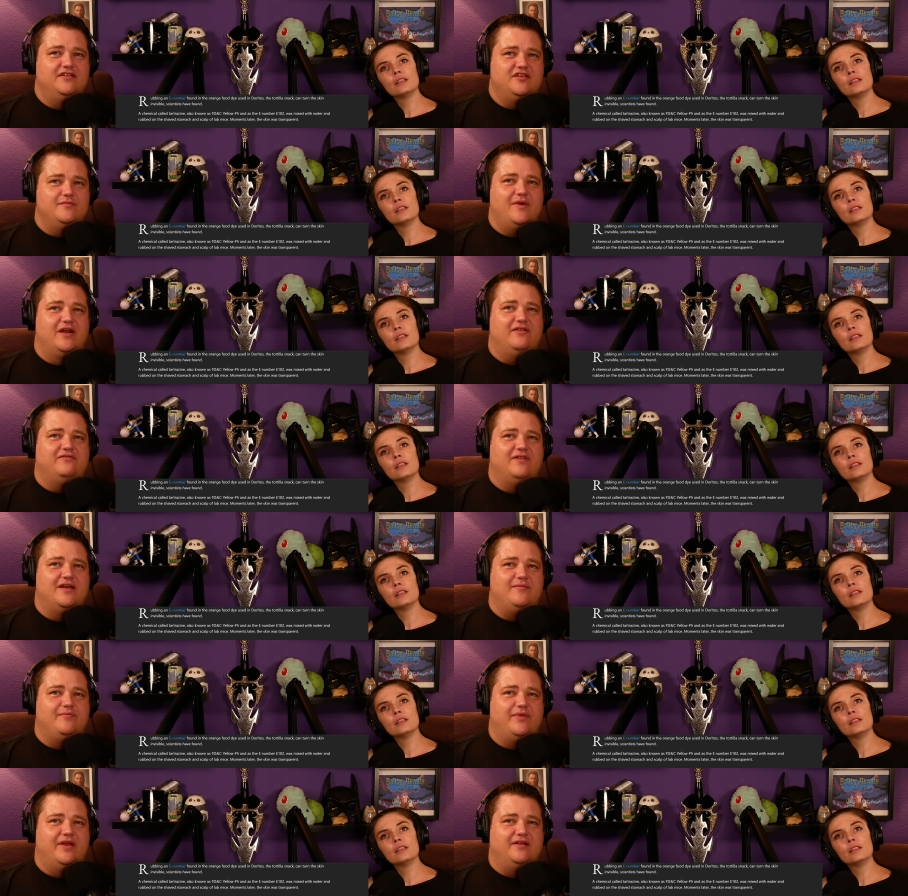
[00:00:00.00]
Speaker 1: the amount of
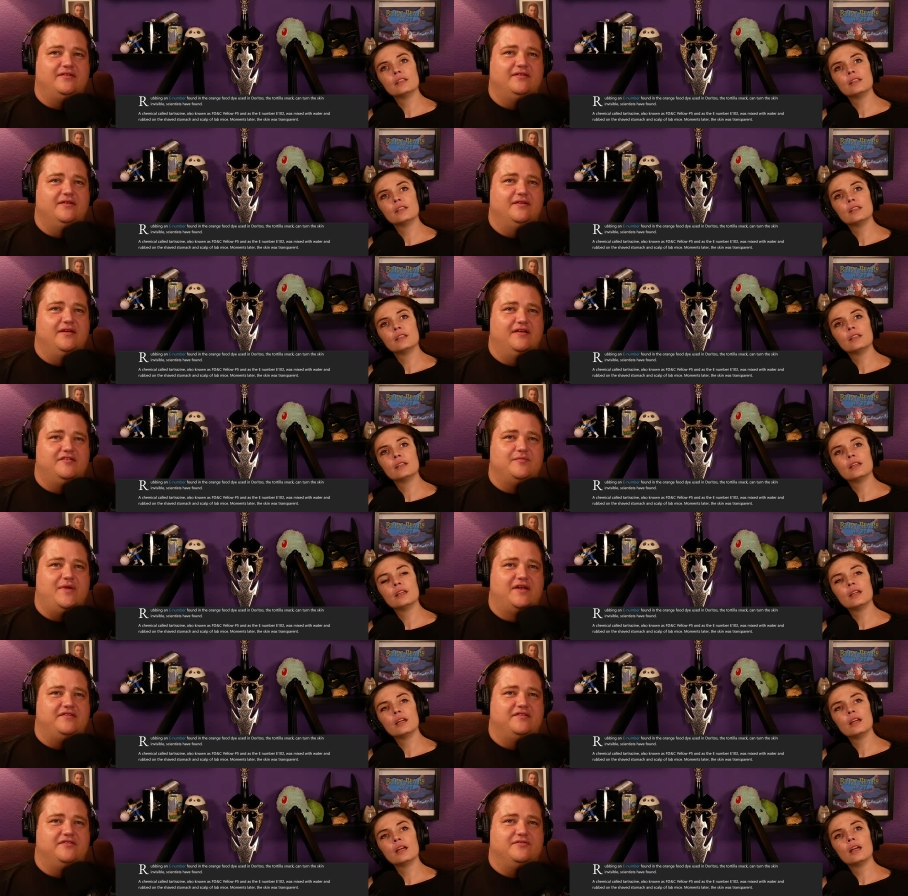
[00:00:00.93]
light bent as it
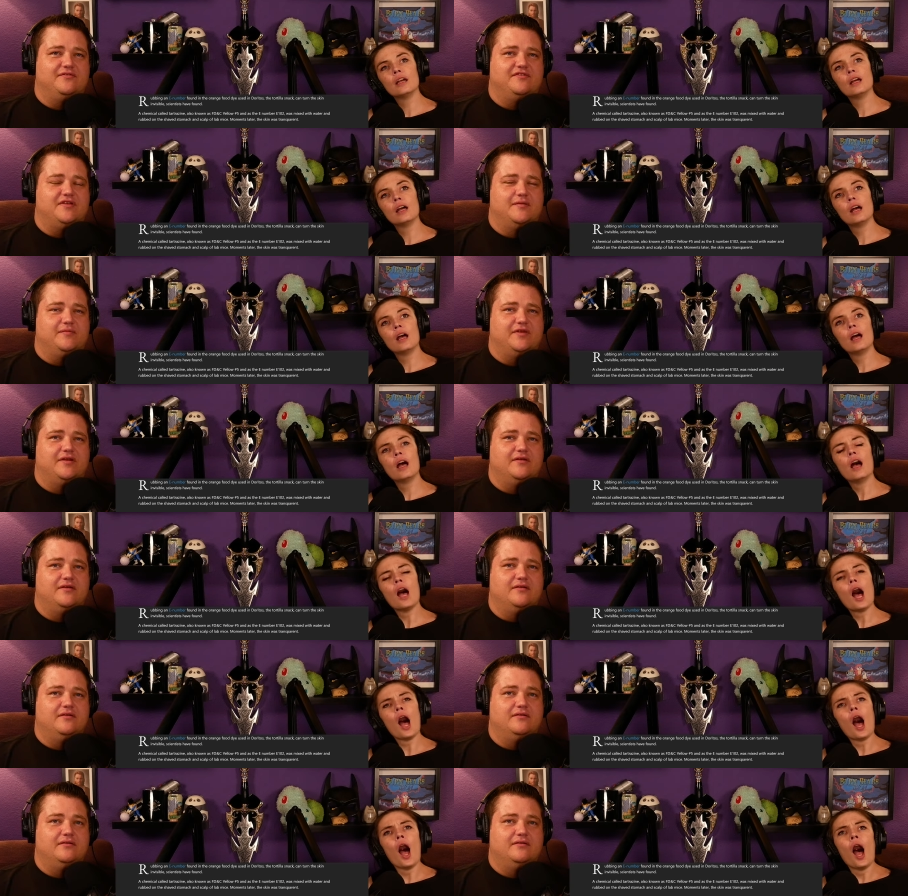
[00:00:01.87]
passes through something
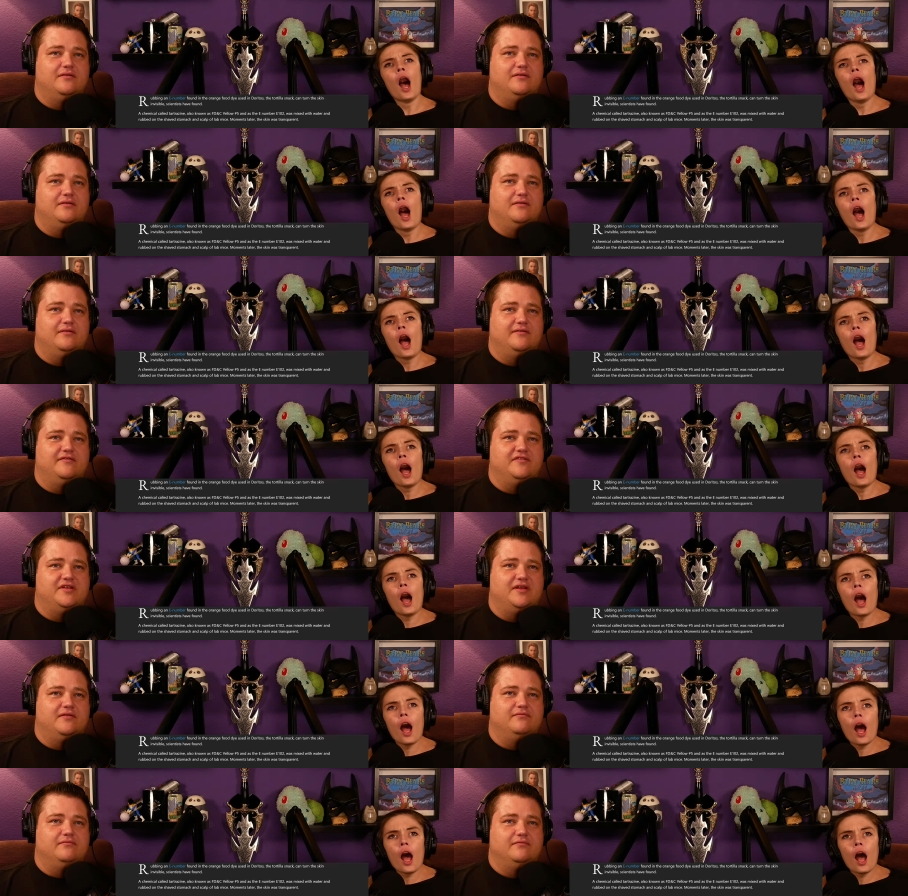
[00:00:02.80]
or
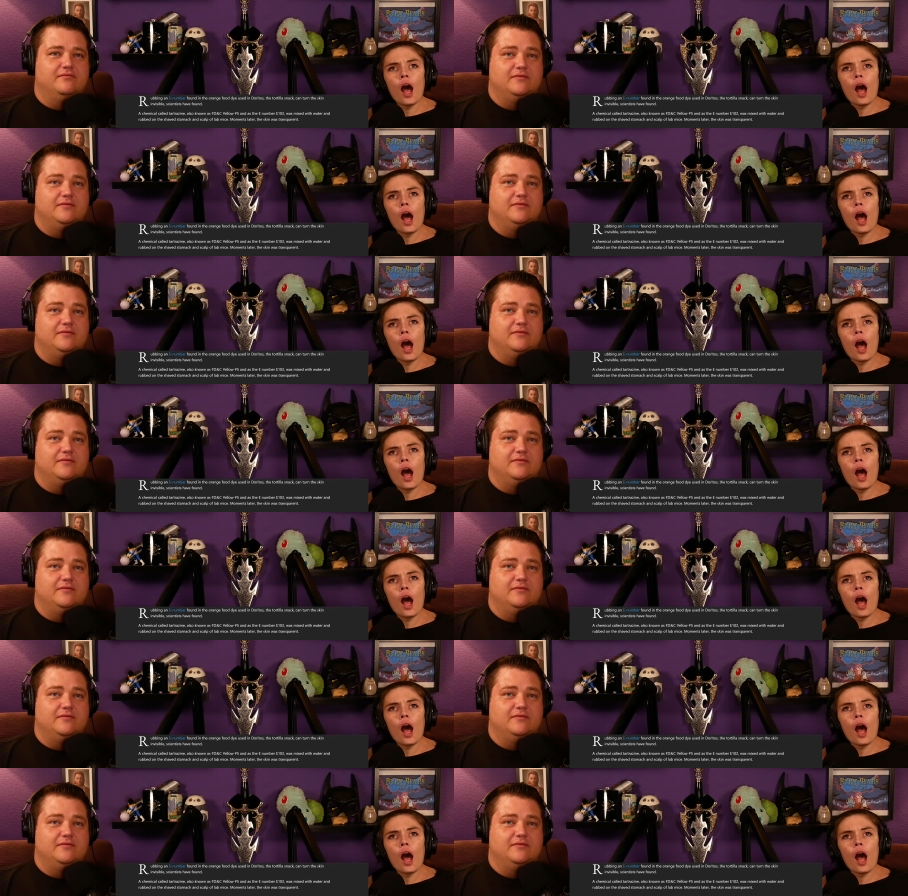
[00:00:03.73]
skin.